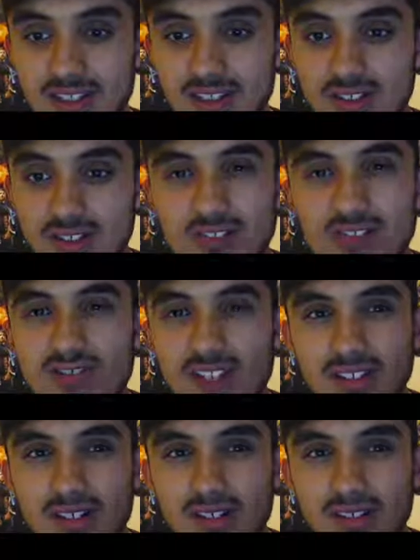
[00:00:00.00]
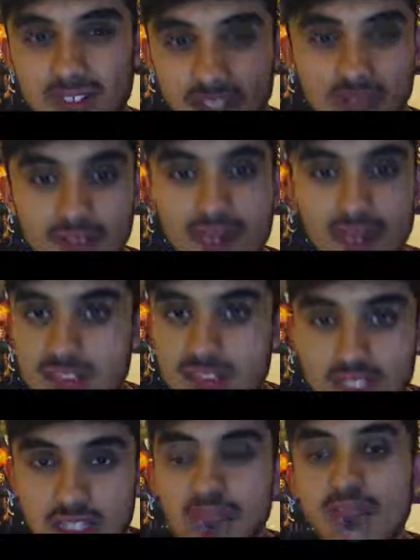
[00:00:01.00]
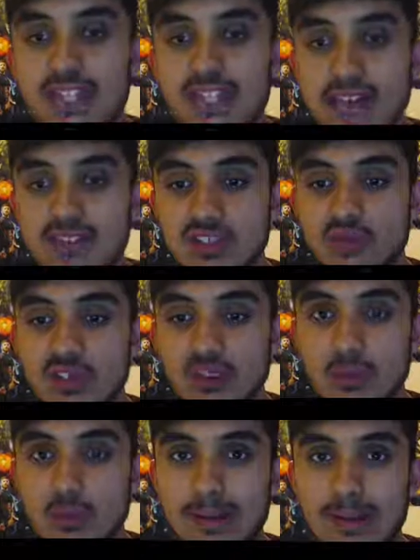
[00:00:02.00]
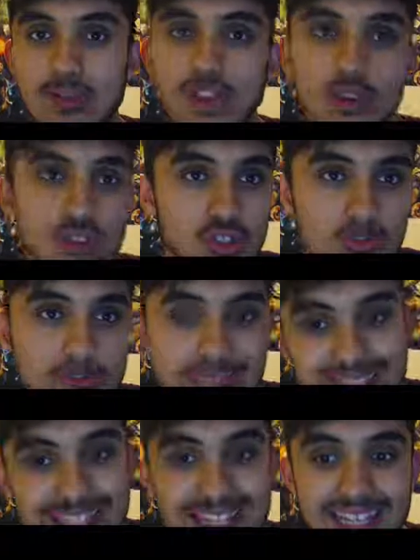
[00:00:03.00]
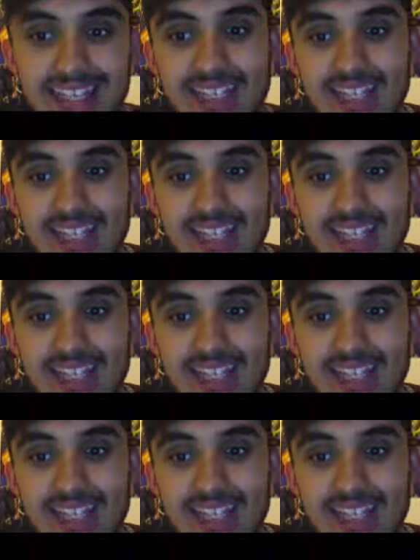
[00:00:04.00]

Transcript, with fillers: it's full of like love, just love for the character of Aquaman, while also making it